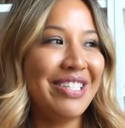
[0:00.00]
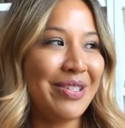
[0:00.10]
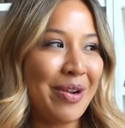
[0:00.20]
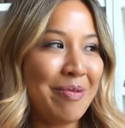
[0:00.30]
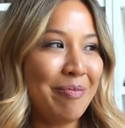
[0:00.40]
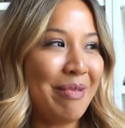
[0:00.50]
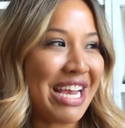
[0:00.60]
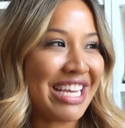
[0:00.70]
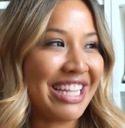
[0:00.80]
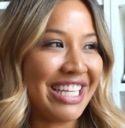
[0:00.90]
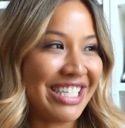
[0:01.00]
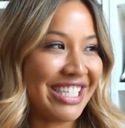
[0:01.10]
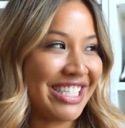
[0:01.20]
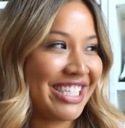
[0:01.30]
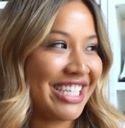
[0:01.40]
don't make
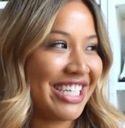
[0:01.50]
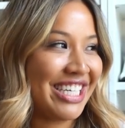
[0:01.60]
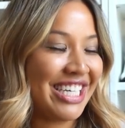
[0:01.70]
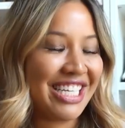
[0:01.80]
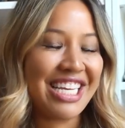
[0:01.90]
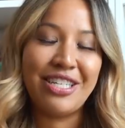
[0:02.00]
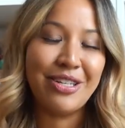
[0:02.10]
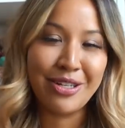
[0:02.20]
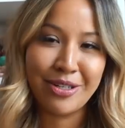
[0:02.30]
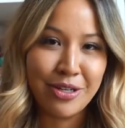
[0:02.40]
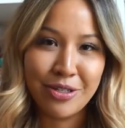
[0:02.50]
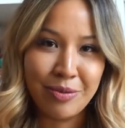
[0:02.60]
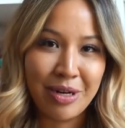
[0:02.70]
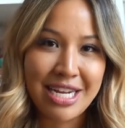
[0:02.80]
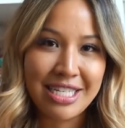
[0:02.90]
this yeah don't don't do
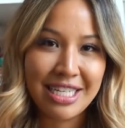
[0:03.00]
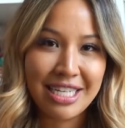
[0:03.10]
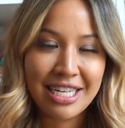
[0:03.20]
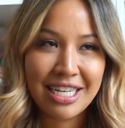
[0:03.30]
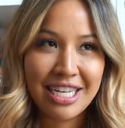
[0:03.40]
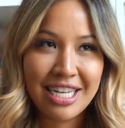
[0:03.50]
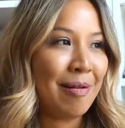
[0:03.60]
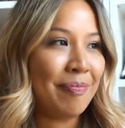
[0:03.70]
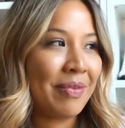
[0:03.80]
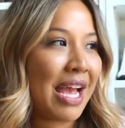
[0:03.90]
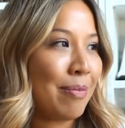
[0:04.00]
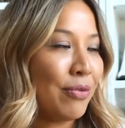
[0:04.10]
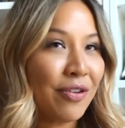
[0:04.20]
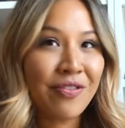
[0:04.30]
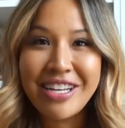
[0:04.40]
what I did um, I
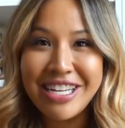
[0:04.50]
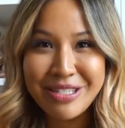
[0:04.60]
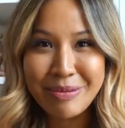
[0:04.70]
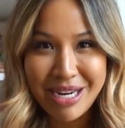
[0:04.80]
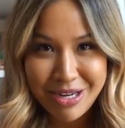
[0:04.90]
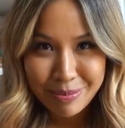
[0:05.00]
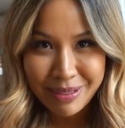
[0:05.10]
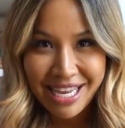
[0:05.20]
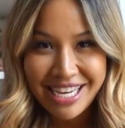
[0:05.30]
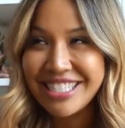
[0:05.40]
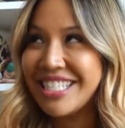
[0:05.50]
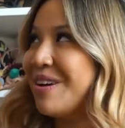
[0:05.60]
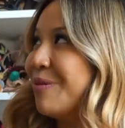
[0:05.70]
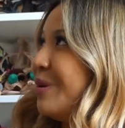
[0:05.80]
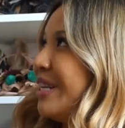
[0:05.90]
moved into my new place,
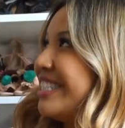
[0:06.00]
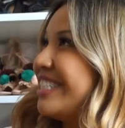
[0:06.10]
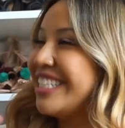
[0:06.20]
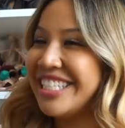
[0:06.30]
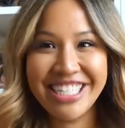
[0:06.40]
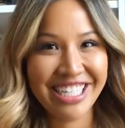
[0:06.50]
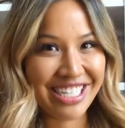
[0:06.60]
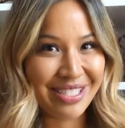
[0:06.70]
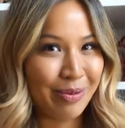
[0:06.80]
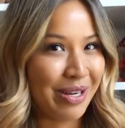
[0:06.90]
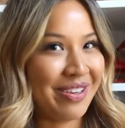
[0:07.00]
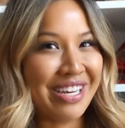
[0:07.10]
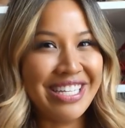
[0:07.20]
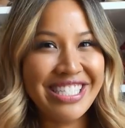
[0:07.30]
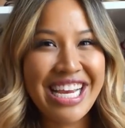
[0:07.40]
which is what you
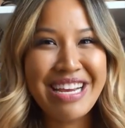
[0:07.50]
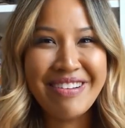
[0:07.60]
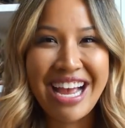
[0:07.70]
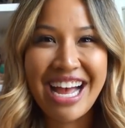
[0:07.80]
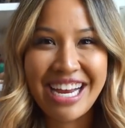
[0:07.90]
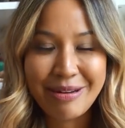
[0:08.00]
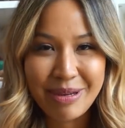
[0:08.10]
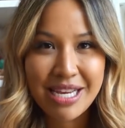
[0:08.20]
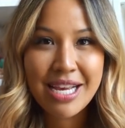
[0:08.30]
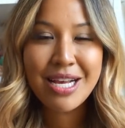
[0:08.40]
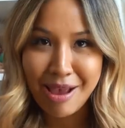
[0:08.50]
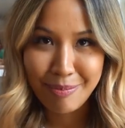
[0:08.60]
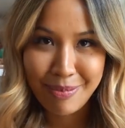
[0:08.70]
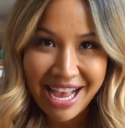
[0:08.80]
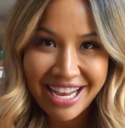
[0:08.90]
can see behind me. I'm
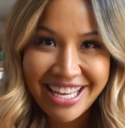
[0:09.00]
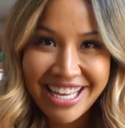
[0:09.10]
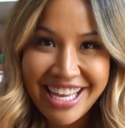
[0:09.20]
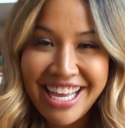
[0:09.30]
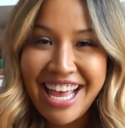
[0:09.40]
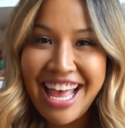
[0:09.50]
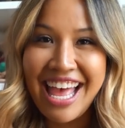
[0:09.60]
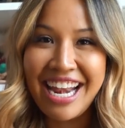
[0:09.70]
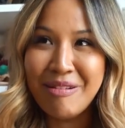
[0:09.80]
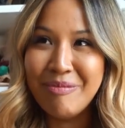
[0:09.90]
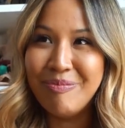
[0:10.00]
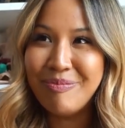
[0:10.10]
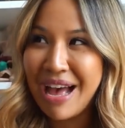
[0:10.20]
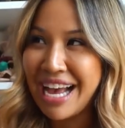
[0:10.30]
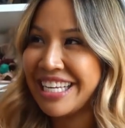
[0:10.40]
back and I'm
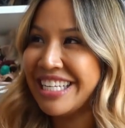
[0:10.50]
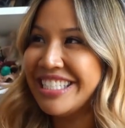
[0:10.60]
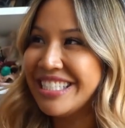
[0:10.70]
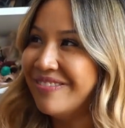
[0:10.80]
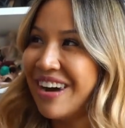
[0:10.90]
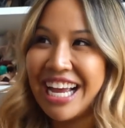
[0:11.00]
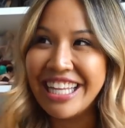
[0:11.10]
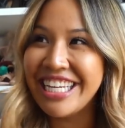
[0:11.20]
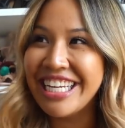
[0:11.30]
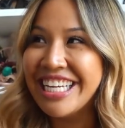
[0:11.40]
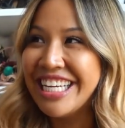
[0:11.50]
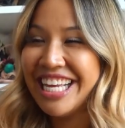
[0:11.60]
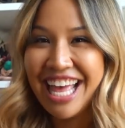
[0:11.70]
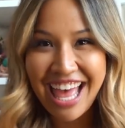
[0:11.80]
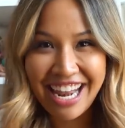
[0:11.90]
back smiling
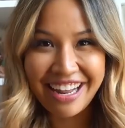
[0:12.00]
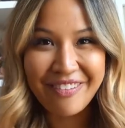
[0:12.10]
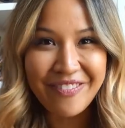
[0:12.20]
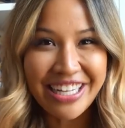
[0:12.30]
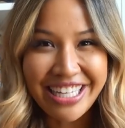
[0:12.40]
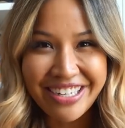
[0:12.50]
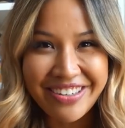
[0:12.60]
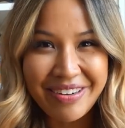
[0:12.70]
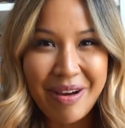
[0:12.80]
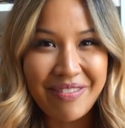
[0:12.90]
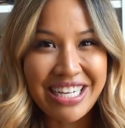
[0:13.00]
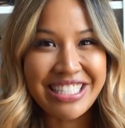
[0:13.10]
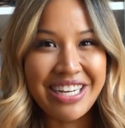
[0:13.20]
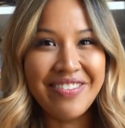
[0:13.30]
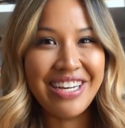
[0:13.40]
and then feeling good about
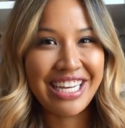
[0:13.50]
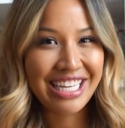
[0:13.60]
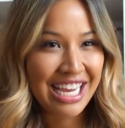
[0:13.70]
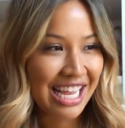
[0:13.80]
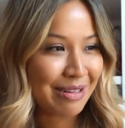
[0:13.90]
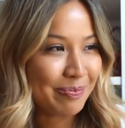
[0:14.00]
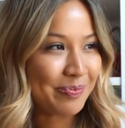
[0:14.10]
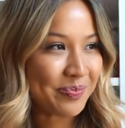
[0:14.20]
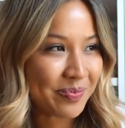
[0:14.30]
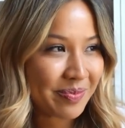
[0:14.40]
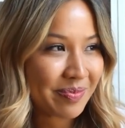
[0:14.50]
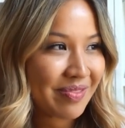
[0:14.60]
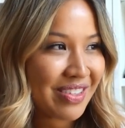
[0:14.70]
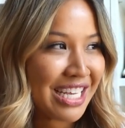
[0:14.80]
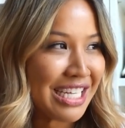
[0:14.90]
myself again.
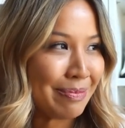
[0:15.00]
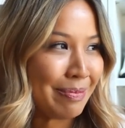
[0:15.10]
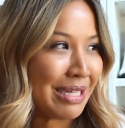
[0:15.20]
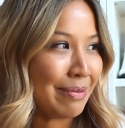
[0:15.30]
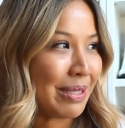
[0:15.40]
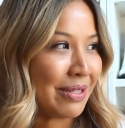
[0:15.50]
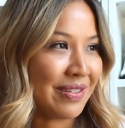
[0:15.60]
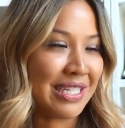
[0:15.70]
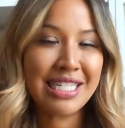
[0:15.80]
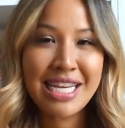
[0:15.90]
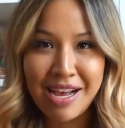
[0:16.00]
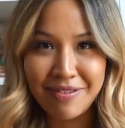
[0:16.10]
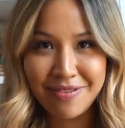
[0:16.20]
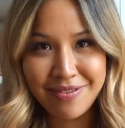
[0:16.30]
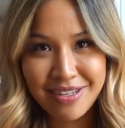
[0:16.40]
It's been a bit of a
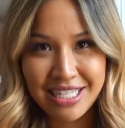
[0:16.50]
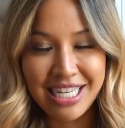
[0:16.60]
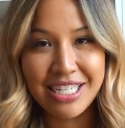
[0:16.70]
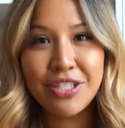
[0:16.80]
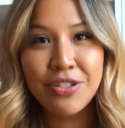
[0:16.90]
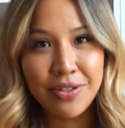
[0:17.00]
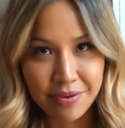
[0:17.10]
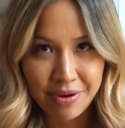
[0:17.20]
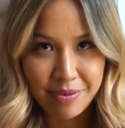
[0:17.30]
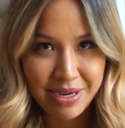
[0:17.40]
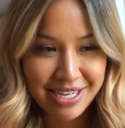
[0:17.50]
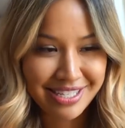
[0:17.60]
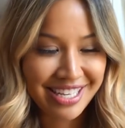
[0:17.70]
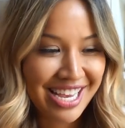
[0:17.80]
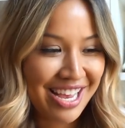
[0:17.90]
tough like two, three
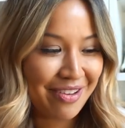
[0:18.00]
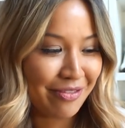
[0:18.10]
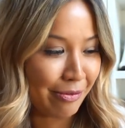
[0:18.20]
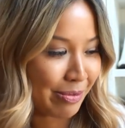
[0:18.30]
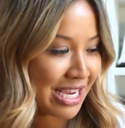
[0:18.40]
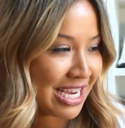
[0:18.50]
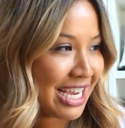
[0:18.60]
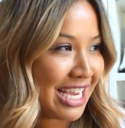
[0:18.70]
weeks for me